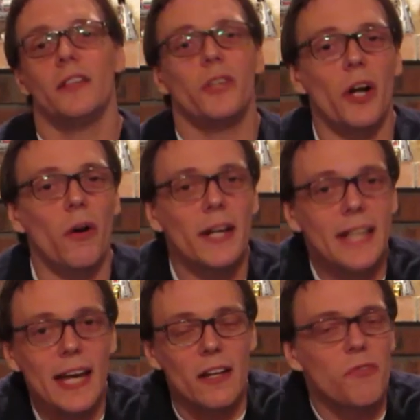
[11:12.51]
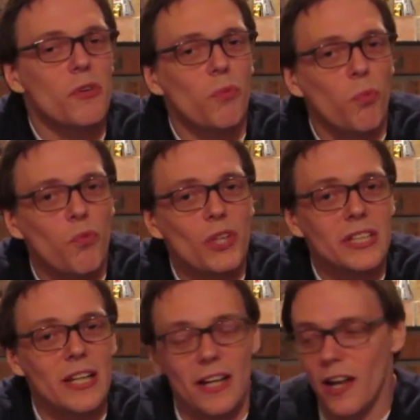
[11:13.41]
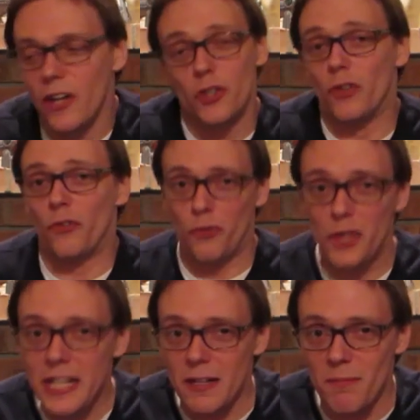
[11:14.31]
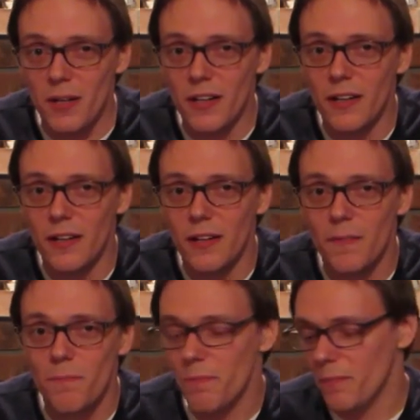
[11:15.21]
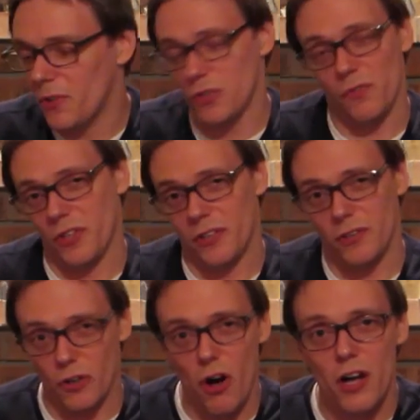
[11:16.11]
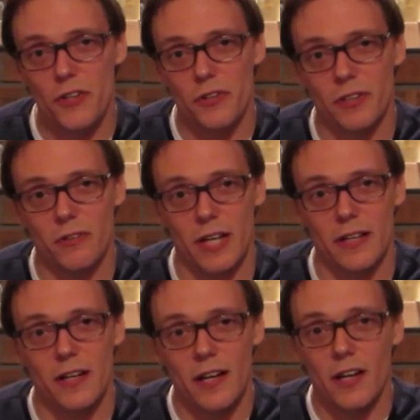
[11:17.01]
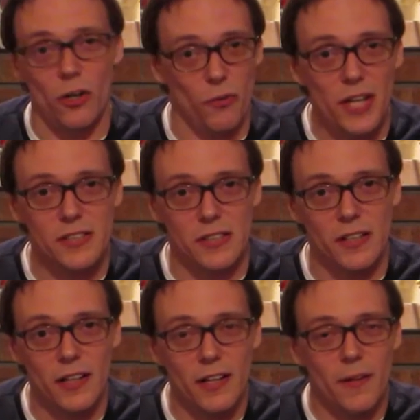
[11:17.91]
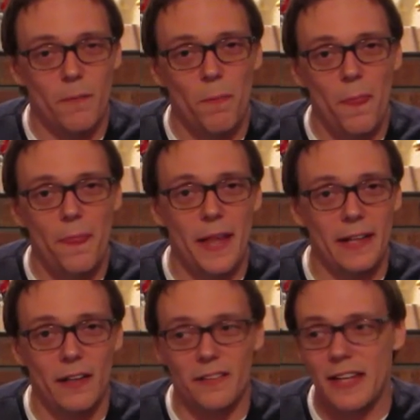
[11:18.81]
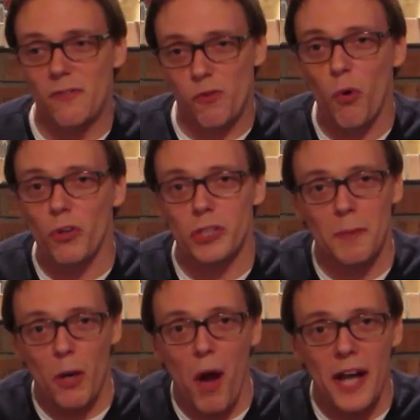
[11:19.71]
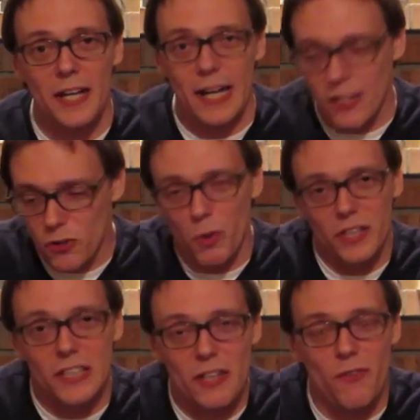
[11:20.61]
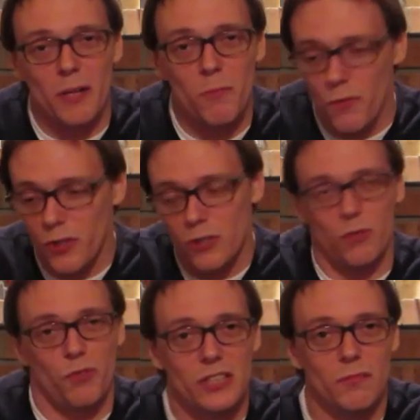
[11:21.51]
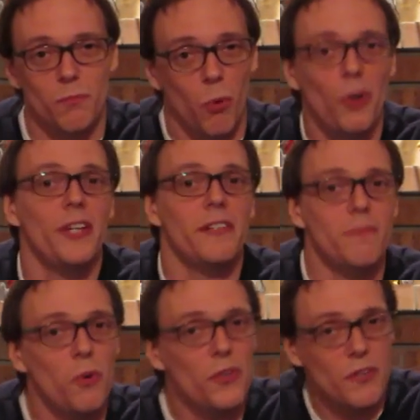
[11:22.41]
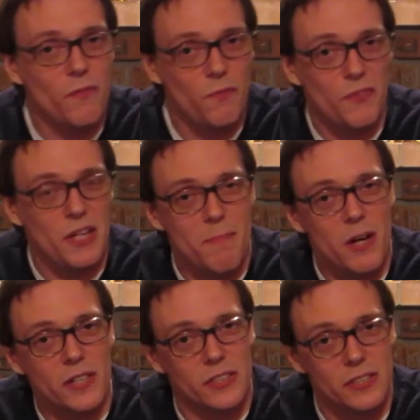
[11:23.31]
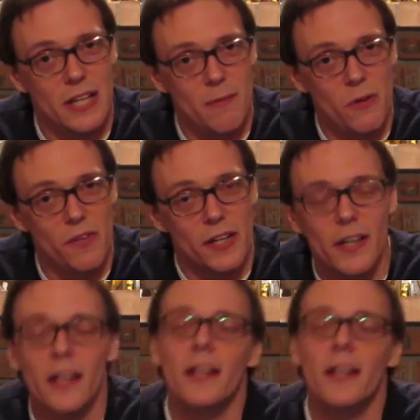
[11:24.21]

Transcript: You know, again, if you're risking your freedom, because if you're caught, you get arrested, then of course be quiet again. You want to see the fucking movie. You just risked more than $15 to see that movie.